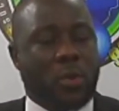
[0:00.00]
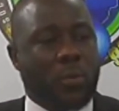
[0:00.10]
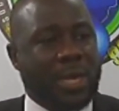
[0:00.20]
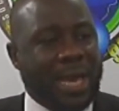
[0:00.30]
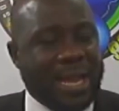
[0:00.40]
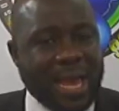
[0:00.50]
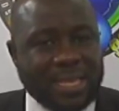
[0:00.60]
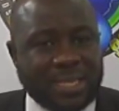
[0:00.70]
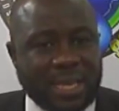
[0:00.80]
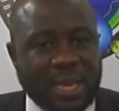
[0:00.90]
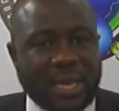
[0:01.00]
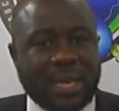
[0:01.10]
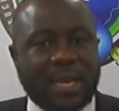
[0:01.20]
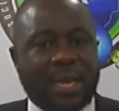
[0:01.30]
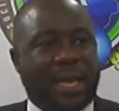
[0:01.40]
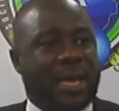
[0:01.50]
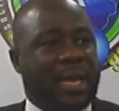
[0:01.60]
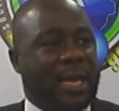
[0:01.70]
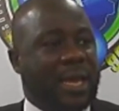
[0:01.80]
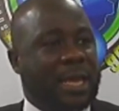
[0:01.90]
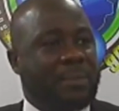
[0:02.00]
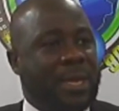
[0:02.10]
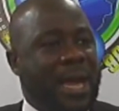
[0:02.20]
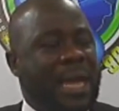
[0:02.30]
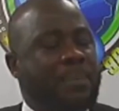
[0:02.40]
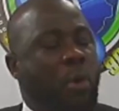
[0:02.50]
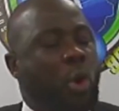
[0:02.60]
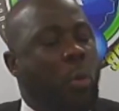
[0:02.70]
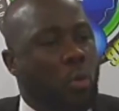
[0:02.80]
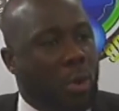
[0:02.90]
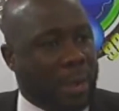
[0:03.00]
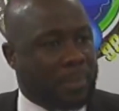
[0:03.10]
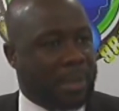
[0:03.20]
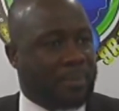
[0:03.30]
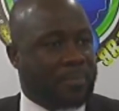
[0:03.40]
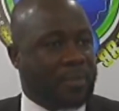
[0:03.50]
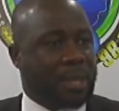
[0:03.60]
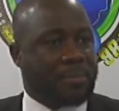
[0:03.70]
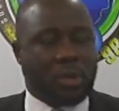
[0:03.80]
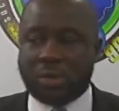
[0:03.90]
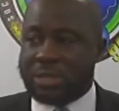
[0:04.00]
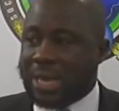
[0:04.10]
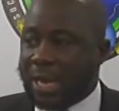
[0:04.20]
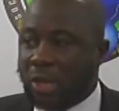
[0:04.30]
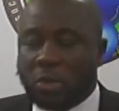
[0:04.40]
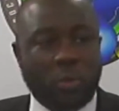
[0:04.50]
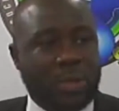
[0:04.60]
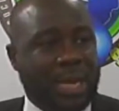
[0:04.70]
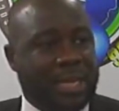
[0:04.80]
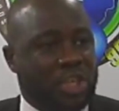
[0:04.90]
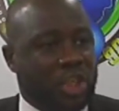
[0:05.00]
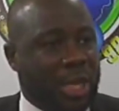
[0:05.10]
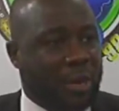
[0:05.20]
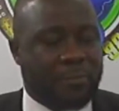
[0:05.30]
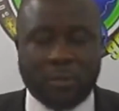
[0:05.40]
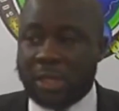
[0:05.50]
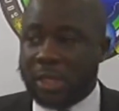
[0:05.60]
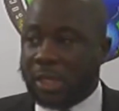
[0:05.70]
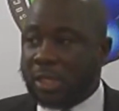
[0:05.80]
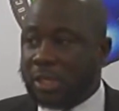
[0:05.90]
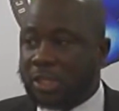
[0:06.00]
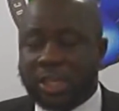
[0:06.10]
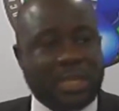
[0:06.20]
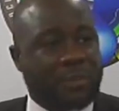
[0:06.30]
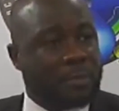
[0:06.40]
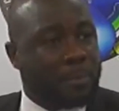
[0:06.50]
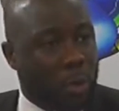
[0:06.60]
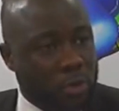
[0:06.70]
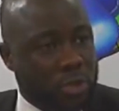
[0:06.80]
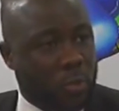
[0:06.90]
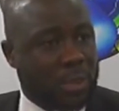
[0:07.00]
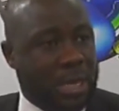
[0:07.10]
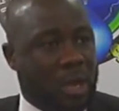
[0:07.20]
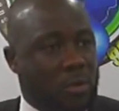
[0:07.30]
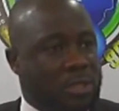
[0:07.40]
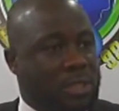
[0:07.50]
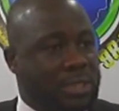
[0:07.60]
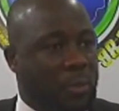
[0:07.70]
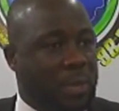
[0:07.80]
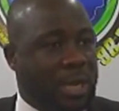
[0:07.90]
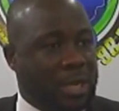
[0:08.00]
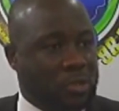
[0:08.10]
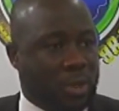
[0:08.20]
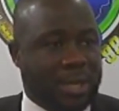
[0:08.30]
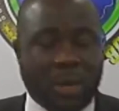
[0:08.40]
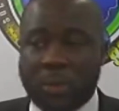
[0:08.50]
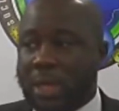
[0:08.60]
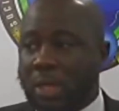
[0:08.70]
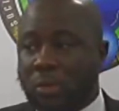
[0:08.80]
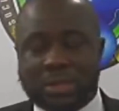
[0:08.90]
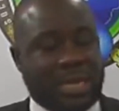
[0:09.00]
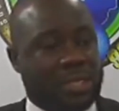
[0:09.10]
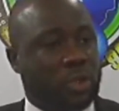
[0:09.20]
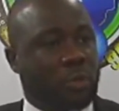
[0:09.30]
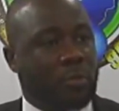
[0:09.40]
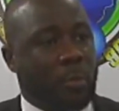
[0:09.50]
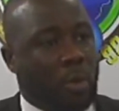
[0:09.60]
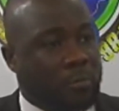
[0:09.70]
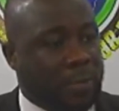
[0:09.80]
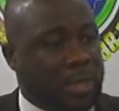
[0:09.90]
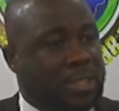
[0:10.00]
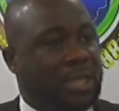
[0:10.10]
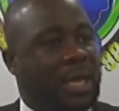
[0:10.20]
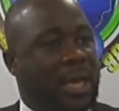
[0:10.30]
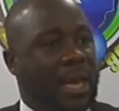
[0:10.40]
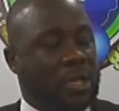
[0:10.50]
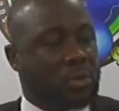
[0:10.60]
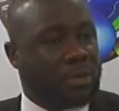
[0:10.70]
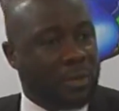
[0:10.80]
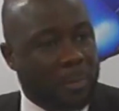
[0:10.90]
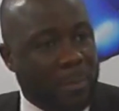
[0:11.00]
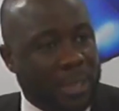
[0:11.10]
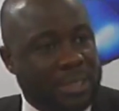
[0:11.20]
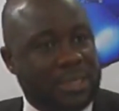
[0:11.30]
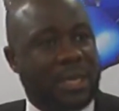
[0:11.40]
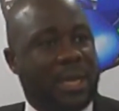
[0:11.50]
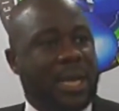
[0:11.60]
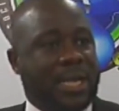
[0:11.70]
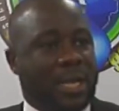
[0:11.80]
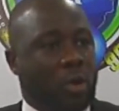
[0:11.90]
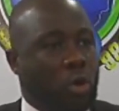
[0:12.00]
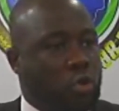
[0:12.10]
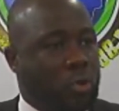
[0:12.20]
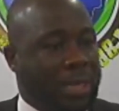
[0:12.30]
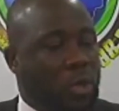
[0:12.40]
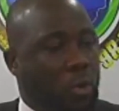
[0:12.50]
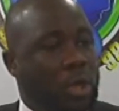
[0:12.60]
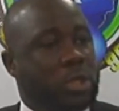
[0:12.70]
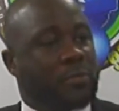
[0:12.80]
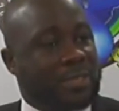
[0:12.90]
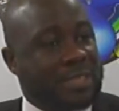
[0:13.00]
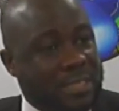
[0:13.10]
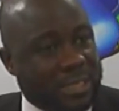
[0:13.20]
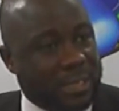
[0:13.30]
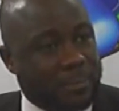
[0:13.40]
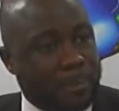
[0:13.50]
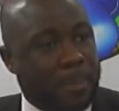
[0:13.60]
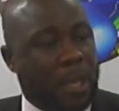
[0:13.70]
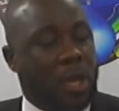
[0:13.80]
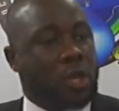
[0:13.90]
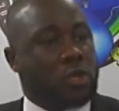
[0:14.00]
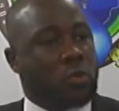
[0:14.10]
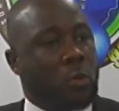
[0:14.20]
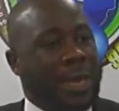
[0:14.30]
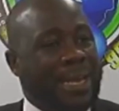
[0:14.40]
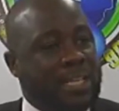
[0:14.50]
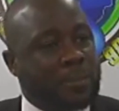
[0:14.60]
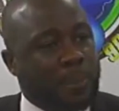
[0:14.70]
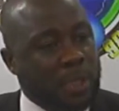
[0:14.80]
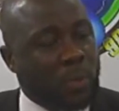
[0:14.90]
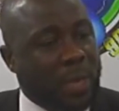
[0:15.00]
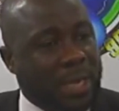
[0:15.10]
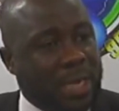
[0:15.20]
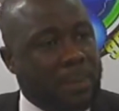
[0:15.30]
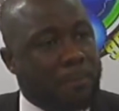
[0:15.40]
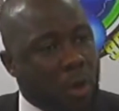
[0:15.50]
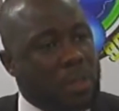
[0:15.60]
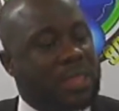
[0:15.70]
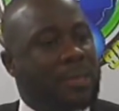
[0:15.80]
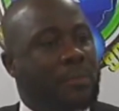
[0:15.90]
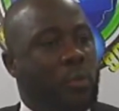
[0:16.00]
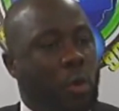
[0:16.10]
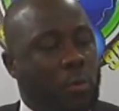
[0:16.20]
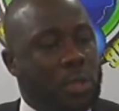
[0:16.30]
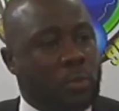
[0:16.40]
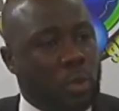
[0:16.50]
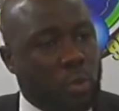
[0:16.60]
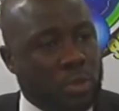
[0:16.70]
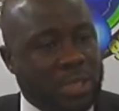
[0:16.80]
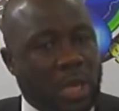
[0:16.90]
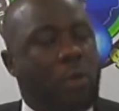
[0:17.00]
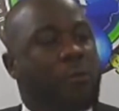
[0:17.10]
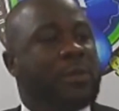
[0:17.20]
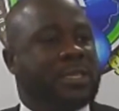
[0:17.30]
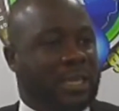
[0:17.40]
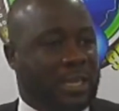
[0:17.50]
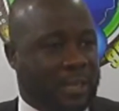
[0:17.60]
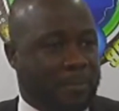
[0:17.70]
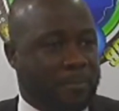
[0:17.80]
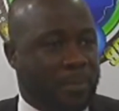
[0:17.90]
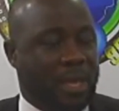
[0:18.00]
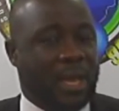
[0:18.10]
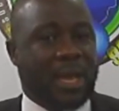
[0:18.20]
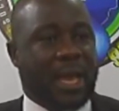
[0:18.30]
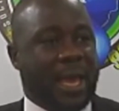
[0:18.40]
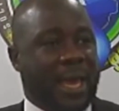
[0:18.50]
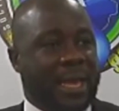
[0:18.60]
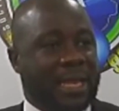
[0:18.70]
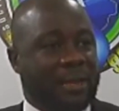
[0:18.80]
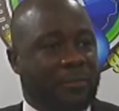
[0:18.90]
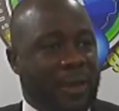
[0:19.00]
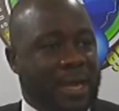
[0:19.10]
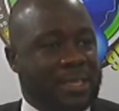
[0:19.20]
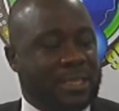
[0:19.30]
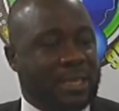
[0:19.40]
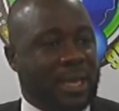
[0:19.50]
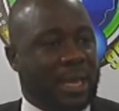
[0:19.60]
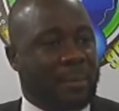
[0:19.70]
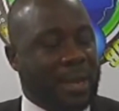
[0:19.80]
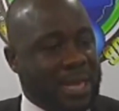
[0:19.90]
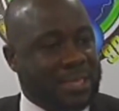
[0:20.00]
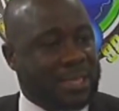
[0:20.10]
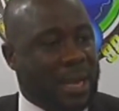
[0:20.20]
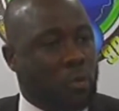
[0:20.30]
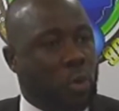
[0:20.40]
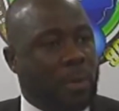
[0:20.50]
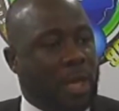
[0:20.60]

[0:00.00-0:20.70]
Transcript: we realize say it be carry boku cap them because Sierra Leone win at the chair for the G7 plus when our countries there we can together we don't transition from conflict into development, and also now the coordinator for sitting. So in the speech where you get the both thing we know say COVID still there. And in fact, last year we not be